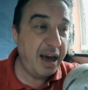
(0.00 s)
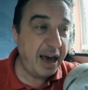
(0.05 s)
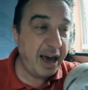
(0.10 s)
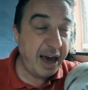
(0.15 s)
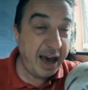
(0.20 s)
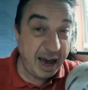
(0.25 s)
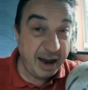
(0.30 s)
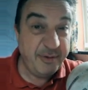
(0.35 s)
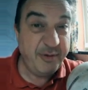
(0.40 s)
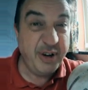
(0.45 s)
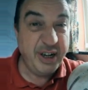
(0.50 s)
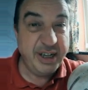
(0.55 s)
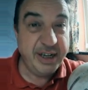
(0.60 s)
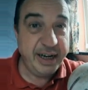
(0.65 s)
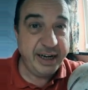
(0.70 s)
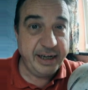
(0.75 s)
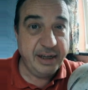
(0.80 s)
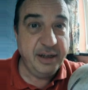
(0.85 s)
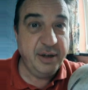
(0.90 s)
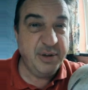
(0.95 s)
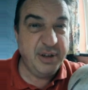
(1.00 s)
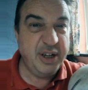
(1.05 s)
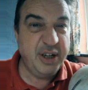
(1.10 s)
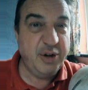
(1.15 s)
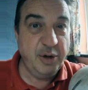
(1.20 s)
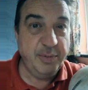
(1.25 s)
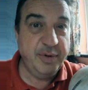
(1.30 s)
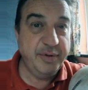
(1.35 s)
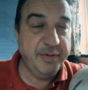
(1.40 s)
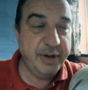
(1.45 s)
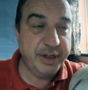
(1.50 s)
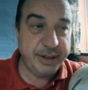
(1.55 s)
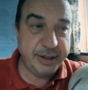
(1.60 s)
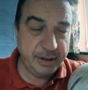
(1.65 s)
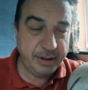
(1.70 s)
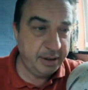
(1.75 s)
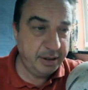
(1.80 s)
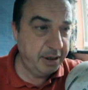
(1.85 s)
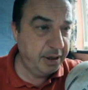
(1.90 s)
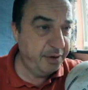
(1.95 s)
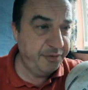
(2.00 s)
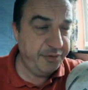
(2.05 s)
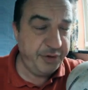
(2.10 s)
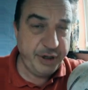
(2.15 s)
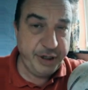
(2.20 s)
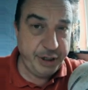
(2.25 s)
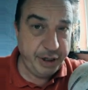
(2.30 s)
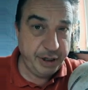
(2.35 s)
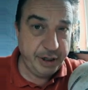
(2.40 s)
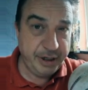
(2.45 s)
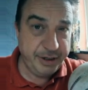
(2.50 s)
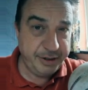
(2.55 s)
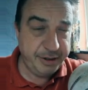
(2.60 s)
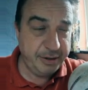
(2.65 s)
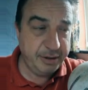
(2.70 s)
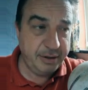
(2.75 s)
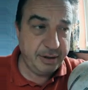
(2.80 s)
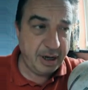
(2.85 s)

every day. There's a group of us for years,